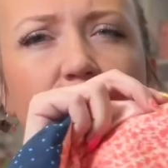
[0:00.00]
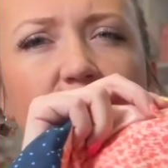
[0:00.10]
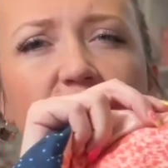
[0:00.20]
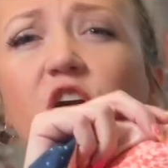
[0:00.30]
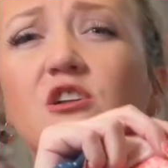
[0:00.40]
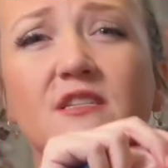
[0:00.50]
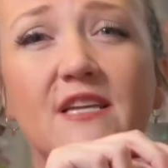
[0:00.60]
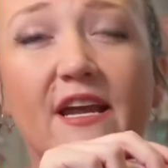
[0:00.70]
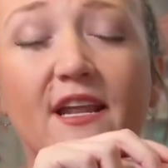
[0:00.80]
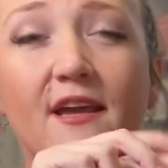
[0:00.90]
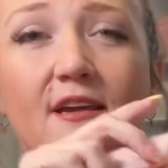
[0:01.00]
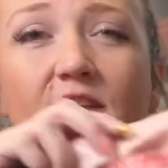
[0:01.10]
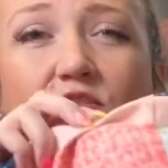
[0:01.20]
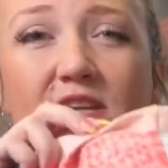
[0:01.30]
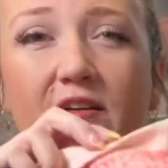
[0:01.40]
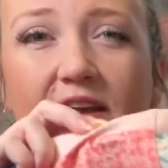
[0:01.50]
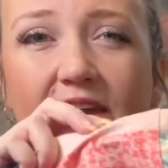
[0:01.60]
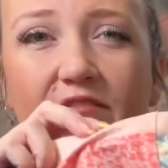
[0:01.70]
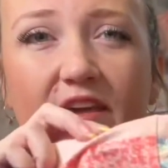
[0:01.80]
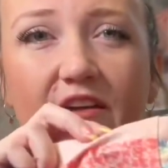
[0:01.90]
Star Society. Can you tell I
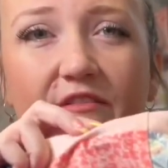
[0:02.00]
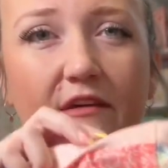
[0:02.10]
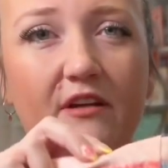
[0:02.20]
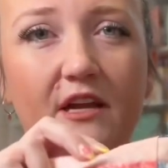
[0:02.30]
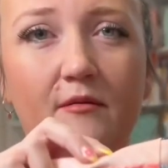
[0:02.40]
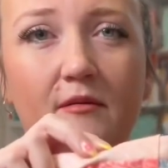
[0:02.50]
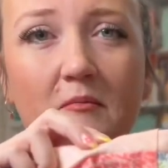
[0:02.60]
have like a favorite?